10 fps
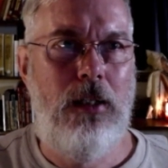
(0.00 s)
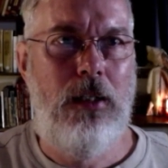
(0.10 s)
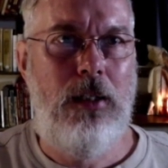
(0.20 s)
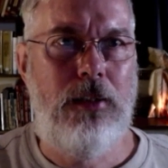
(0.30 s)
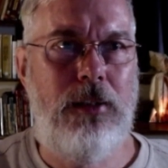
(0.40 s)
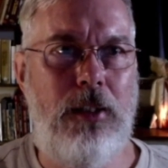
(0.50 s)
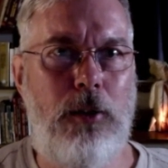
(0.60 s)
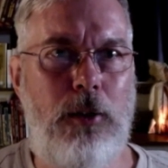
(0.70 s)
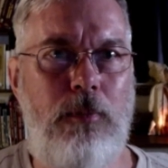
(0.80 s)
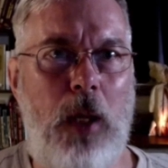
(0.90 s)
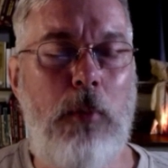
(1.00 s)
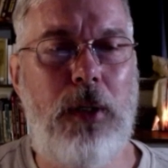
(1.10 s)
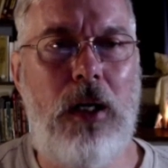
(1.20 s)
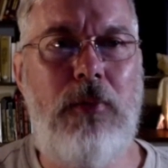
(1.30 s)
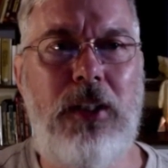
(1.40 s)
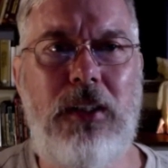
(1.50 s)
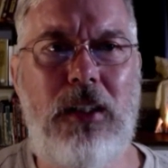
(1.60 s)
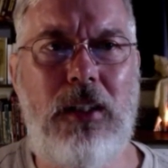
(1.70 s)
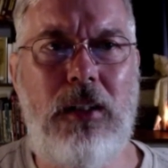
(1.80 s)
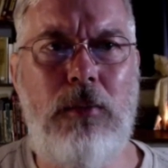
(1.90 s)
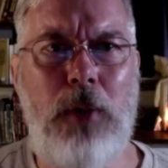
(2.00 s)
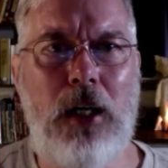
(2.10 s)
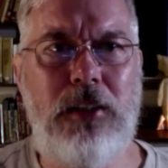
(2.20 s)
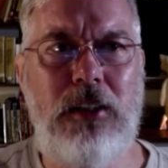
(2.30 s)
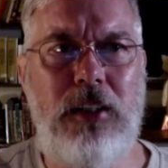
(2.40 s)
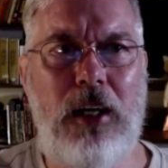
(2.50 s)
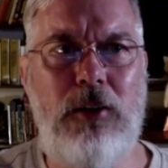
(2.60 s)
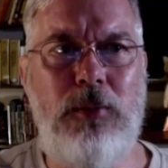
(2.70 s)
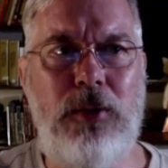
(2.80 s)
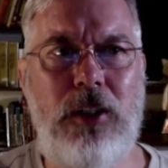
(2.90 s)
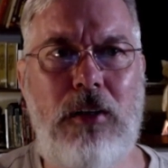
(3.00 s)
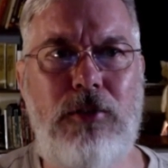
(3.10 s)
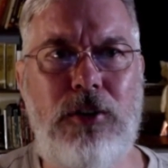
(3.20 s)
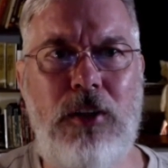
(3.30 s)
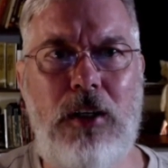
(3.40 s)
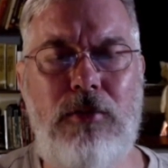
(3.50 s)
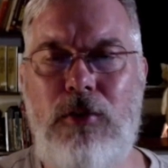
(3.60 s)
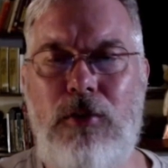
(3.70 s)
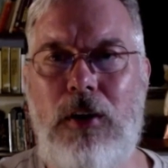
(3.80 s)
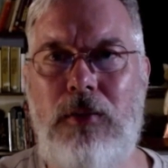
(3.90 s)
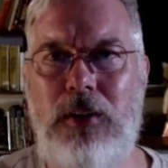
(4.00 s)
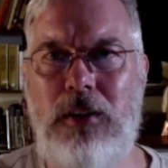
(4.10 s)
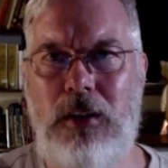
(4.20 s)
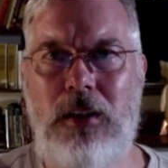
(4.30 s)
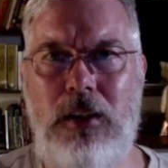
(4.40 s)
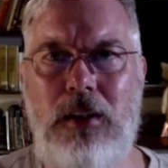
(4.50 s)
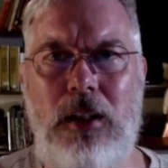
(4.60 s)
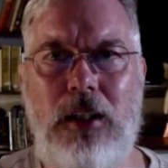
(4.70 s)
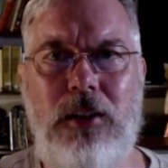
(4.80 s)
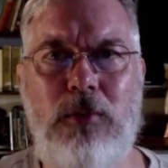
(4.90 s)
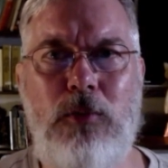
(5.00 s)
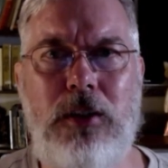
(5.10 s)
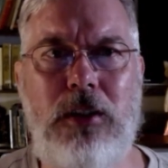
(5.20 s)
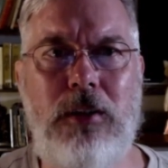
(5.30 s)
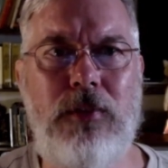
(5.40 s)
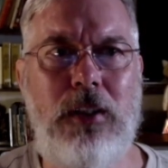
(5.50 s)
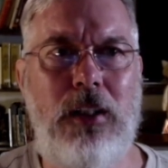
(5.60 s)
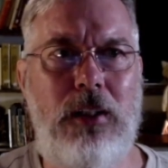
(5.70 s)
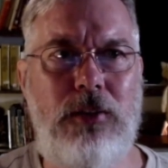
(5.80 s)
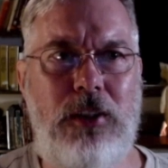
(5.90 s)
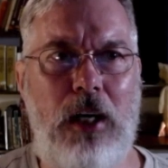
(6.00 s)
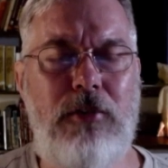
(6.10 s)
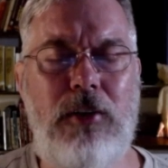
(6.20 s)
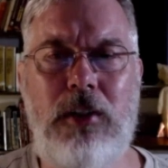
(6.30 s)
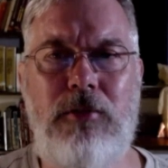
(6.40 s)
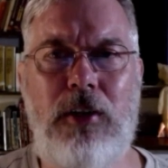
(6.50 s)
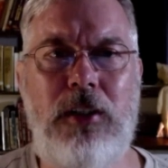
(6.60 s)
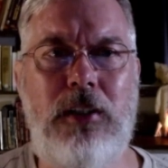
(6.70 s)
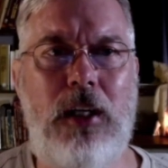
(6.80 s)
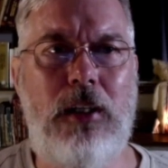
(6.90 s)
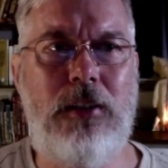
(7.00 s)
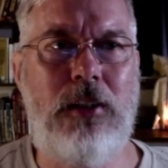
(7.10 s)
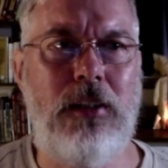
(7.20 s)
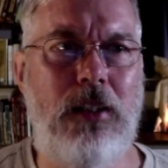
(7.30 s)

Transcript: So, but I mean, Mahasi Seattle himself was not a fraud. I mean, he had some wisdom. He was definitely very intelligent.